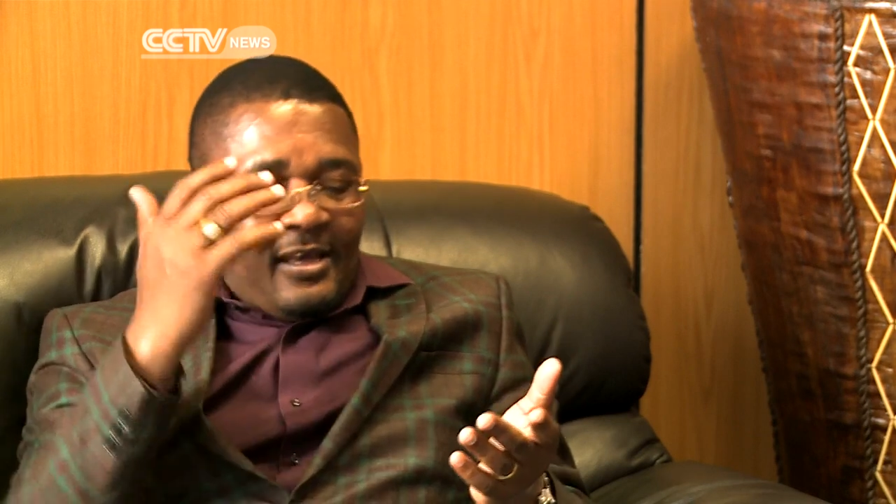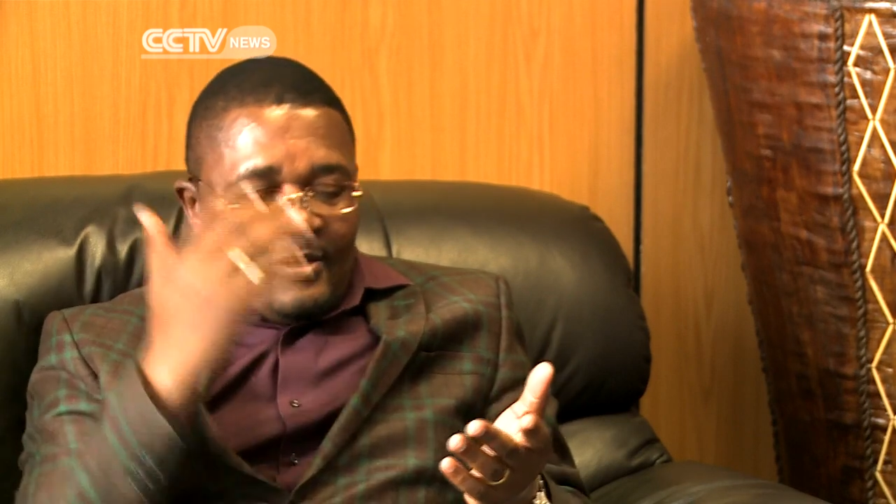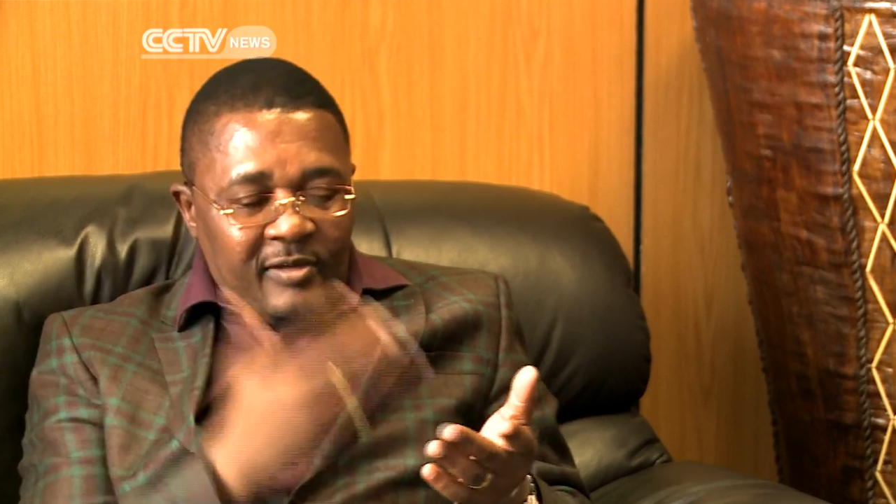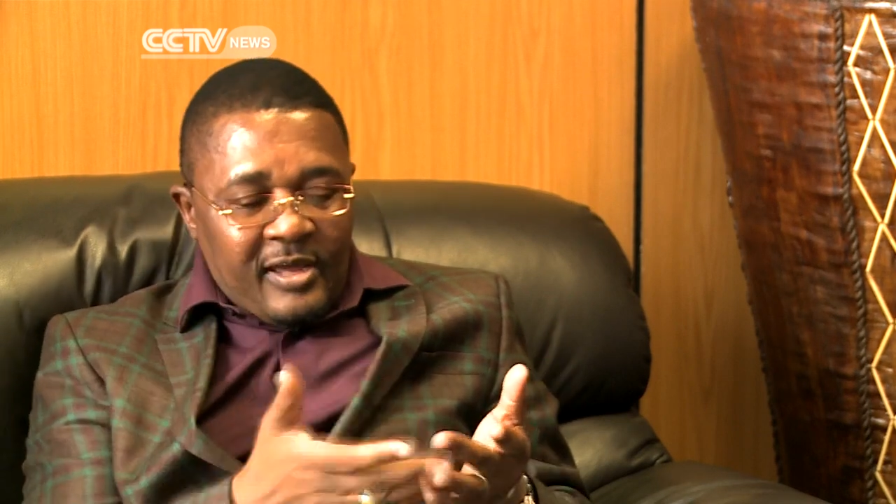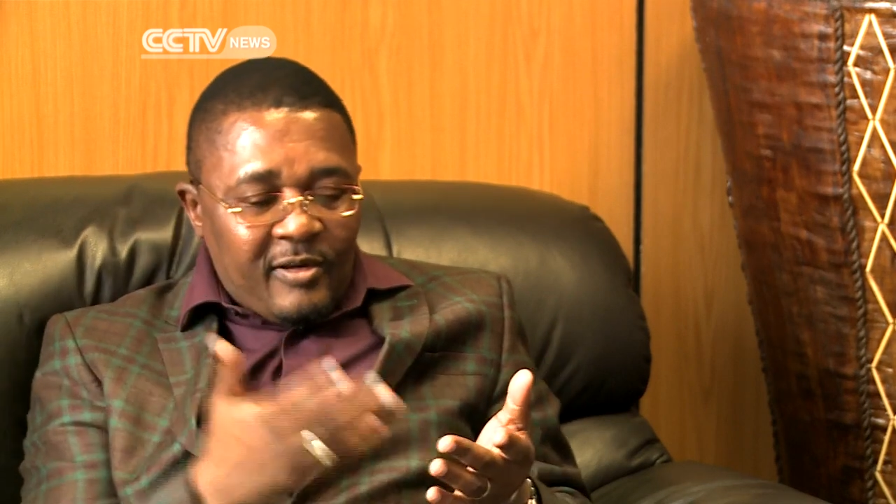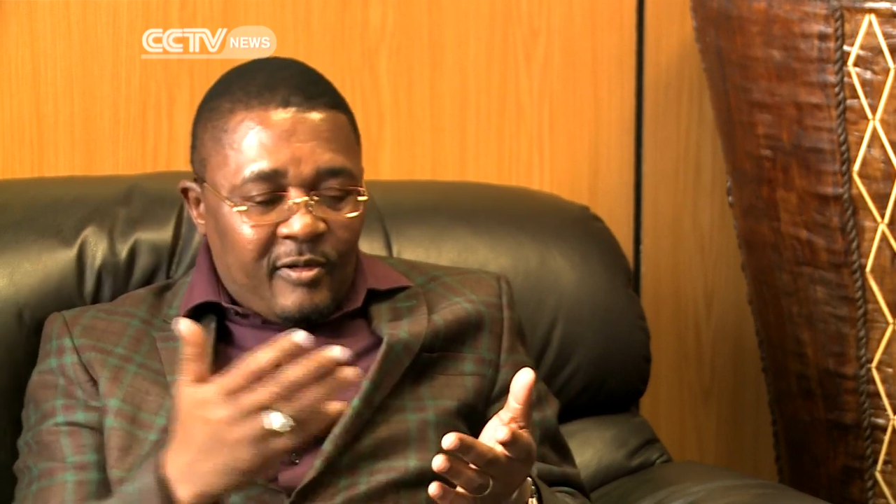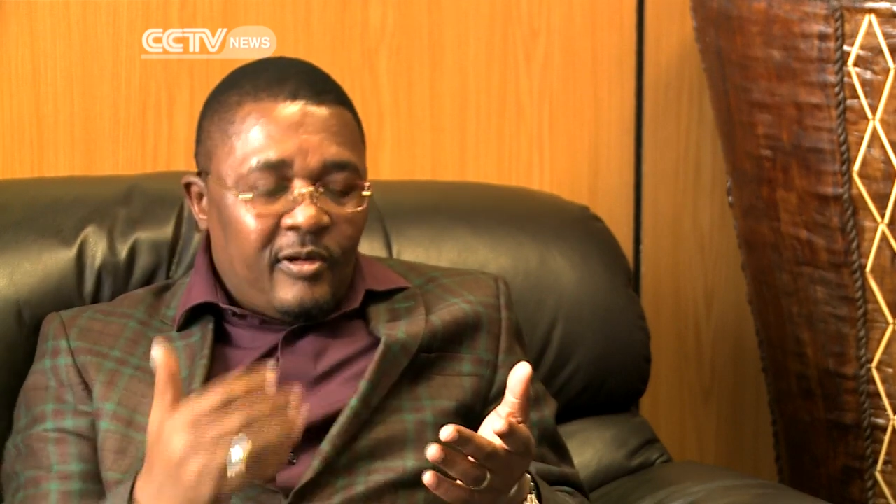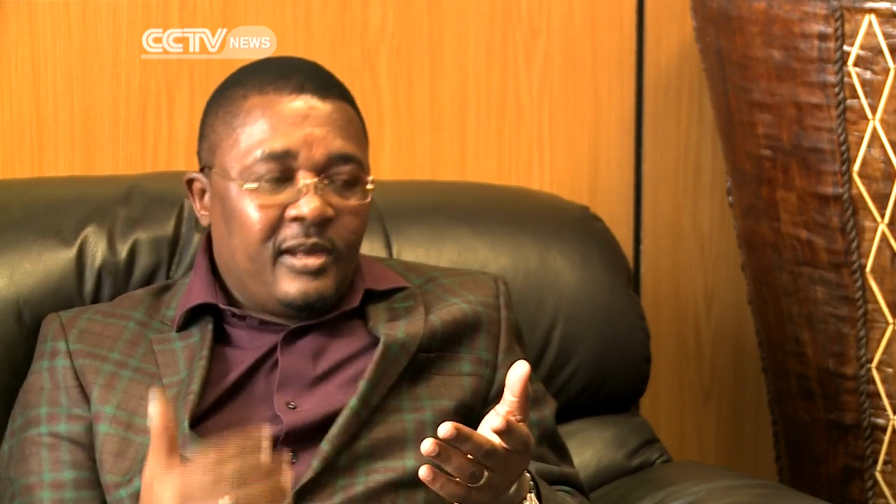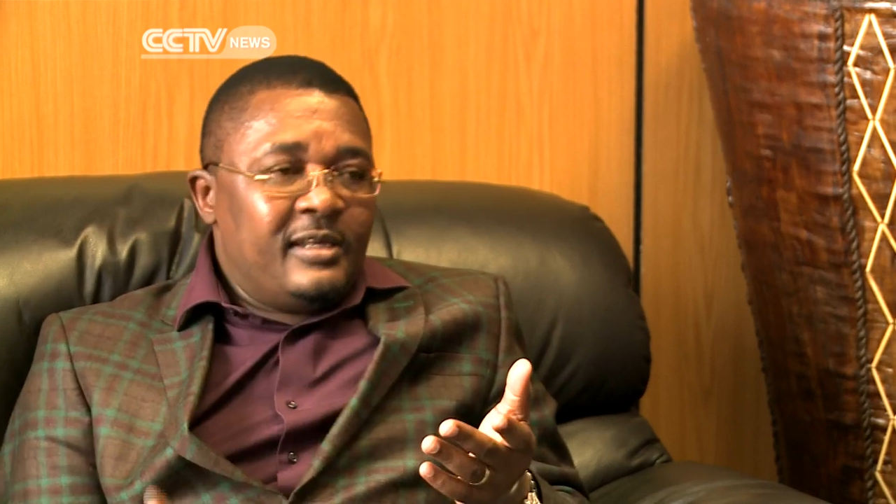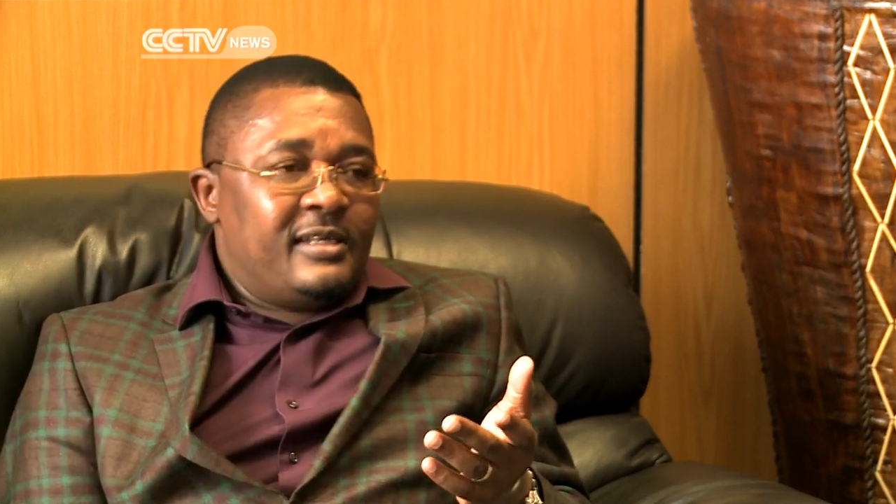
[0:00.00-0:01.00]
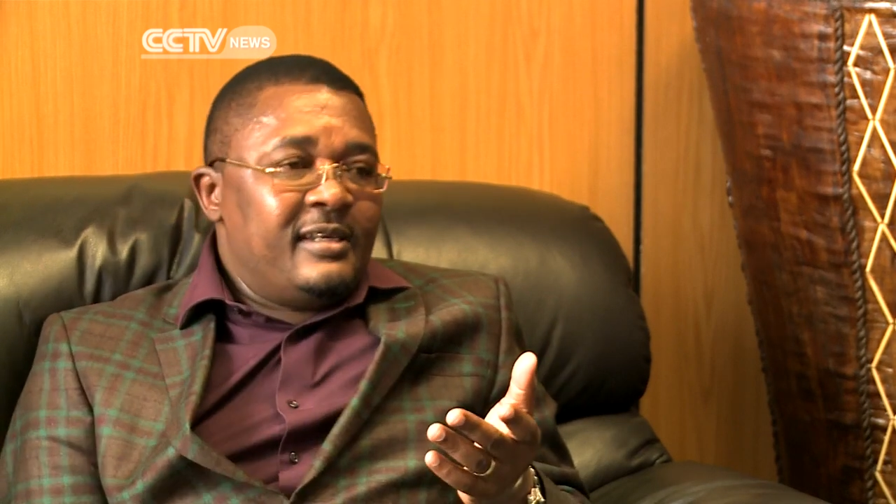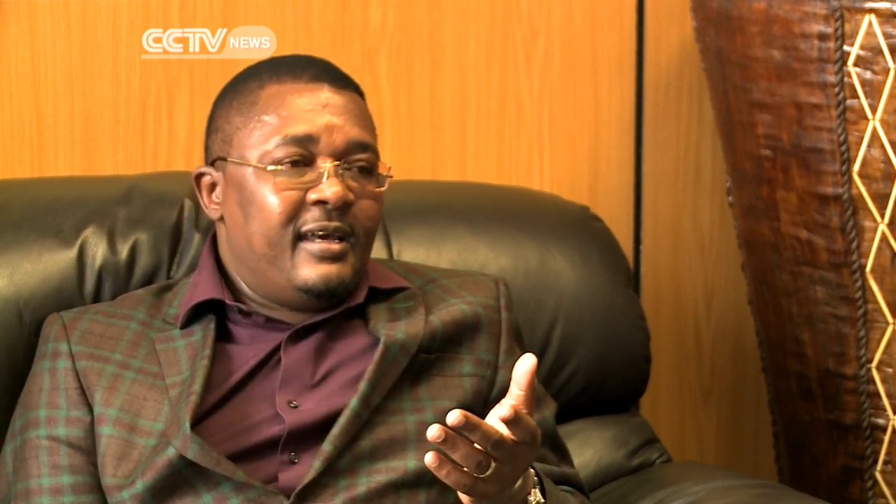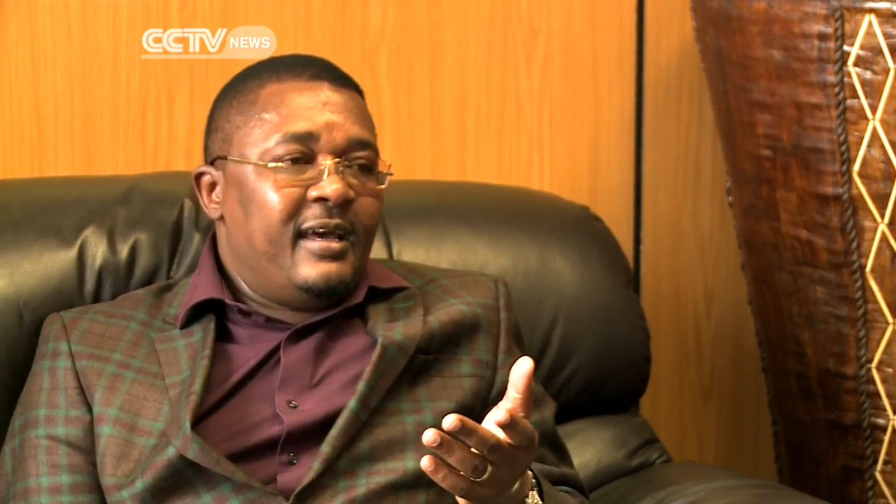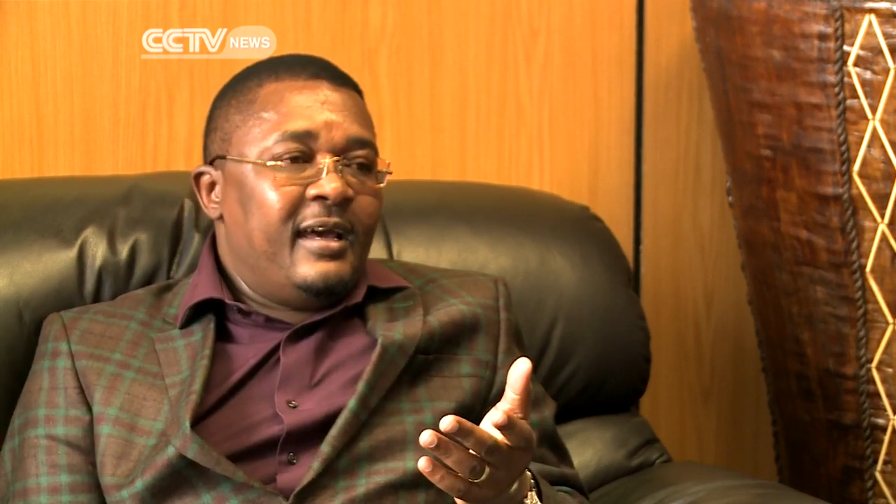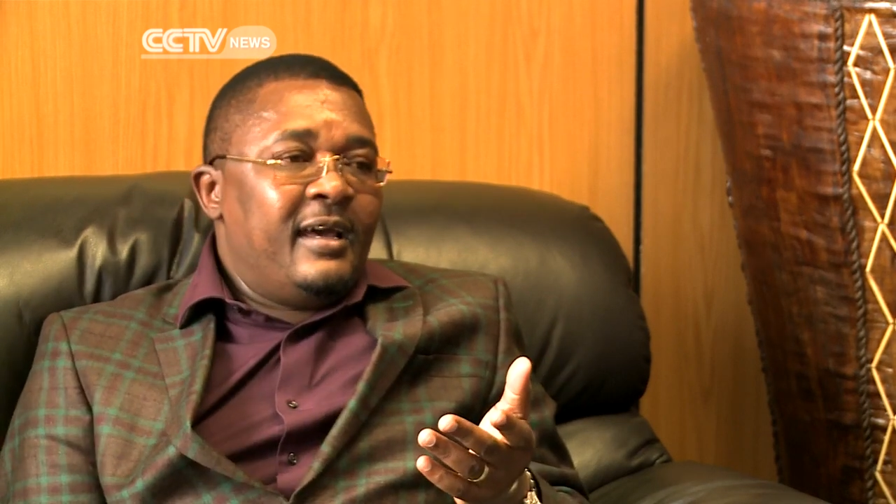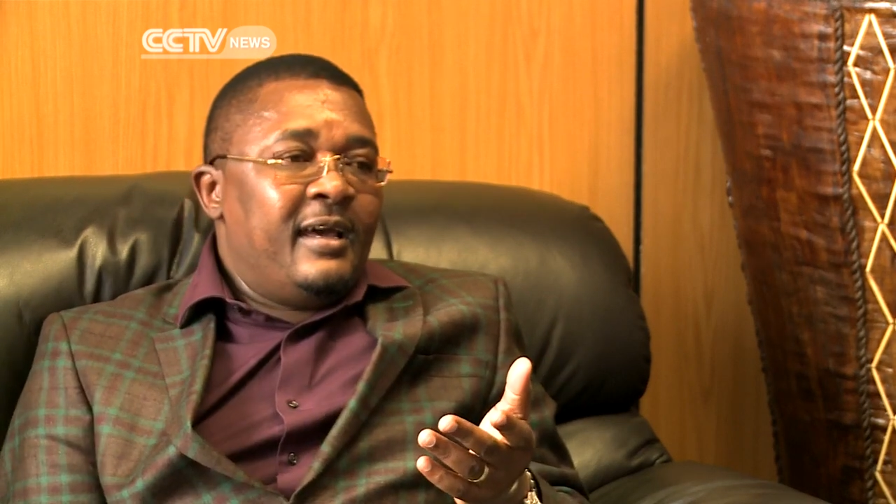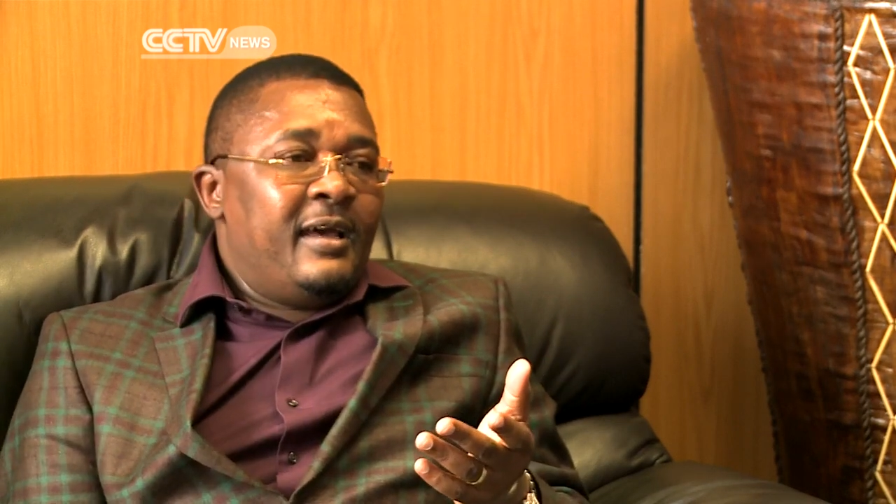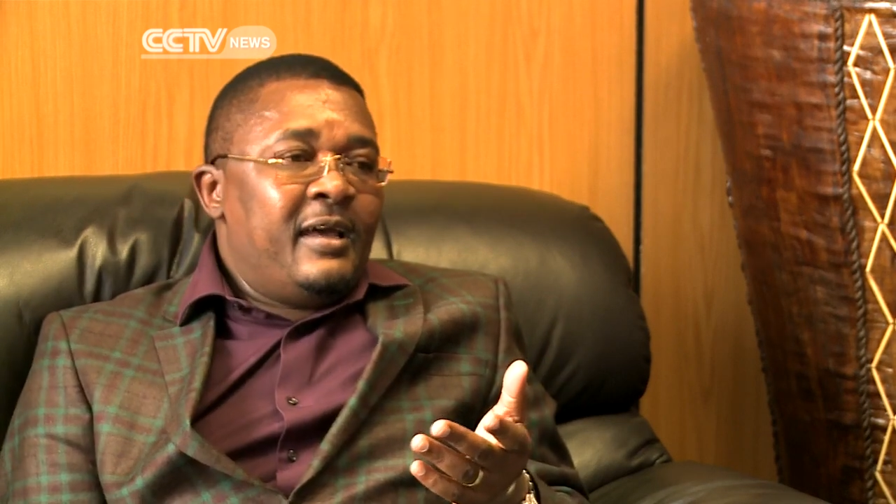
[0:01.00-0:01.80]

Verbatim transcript: You can call it uh,